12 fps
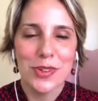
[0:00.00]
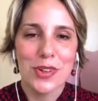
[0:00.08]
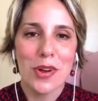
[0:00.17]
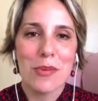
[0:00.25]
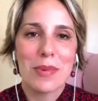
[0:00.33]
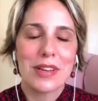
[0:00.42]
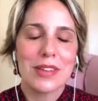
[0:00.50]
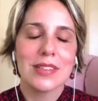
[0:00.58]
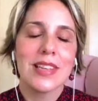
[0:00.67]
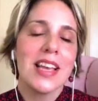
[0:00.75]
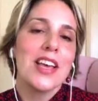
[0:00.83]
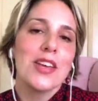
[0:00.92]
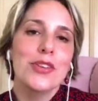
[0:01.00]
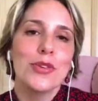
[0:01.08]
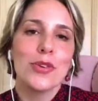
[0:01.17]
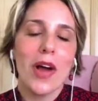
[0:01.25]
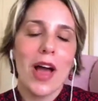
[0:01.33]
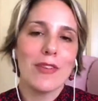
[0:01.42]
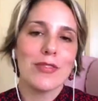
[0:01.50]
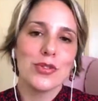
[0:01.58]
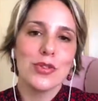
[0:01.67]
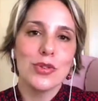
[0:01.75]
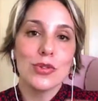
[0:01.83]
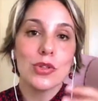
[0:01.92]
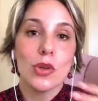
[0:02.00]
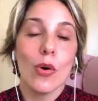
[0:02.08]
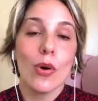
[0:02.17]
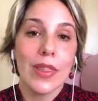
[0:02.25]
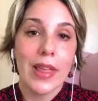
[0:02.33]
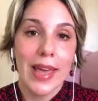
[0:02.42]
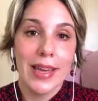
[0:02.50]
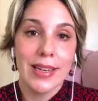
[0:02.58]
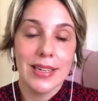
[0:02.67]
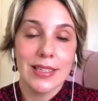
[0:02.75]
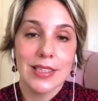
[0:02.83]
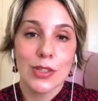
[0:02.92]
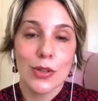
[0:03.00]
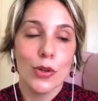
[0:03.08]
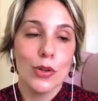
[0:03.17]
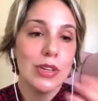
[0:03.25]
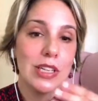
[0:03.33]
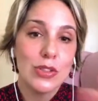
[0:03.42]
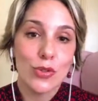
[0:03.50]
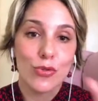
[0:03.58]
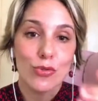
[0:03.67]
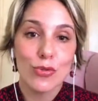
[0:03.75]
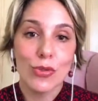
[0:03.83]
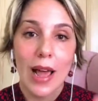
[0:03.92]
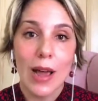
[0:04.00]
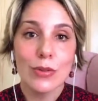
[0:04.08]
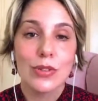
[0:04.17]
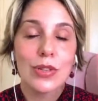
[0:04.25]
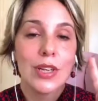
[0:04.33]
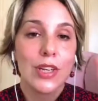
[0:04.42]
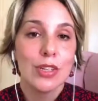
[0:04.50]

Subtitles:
because you don't have to use all the headings, so you need to rule out